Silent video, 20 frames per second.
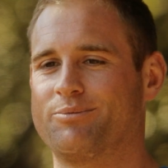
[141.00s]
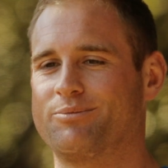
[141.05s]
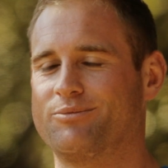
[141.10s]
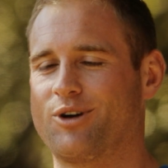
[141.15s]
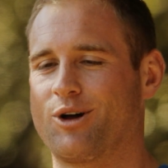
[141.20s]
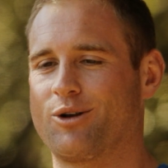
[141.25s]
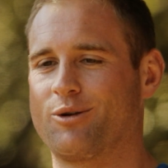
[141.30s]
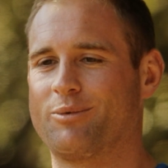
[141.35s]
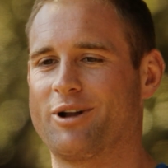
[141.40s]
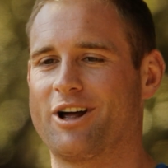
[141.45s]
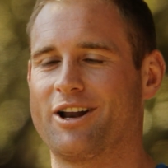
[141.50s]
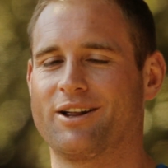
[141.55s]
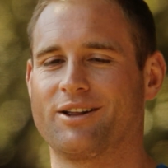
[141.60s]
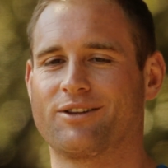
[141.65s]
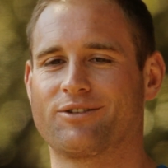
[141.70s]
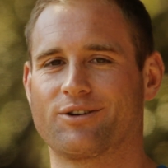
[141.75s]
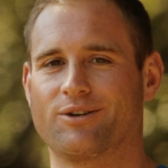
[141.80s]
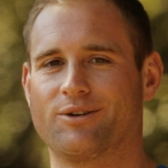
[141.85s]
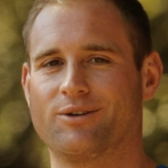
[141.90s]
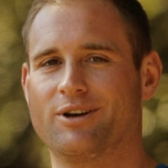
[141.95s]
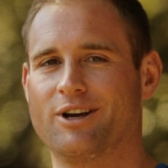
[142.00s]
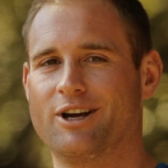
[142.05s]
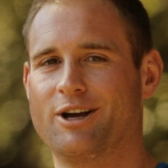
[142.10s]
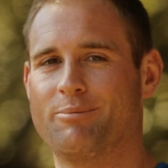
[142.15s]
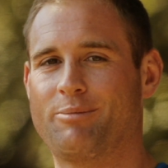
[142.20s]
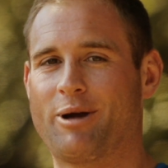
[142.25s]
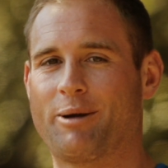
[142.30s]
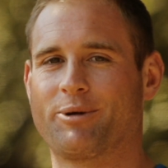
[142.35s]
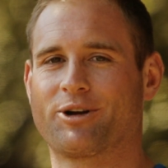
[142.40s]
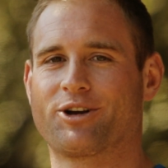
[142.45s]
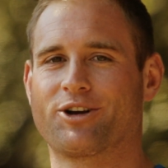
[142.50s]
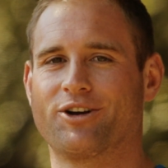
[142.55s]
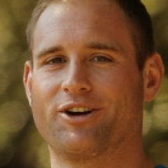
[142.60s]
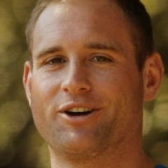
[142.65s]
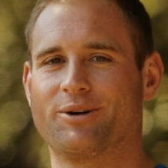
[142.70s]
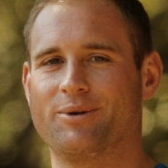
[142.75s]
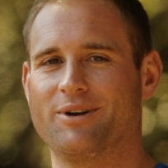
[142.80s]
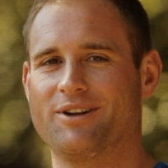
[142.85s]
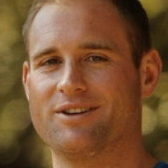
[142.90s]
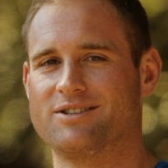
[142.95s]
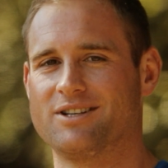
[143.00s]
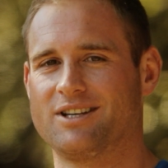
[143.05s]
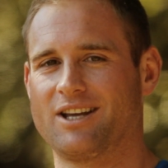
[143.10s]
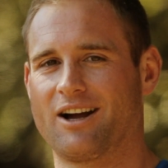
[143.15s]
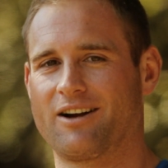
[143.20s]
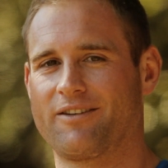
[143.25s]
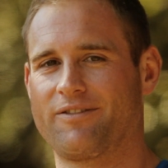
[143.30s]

rollerblading through Papakura when he was a young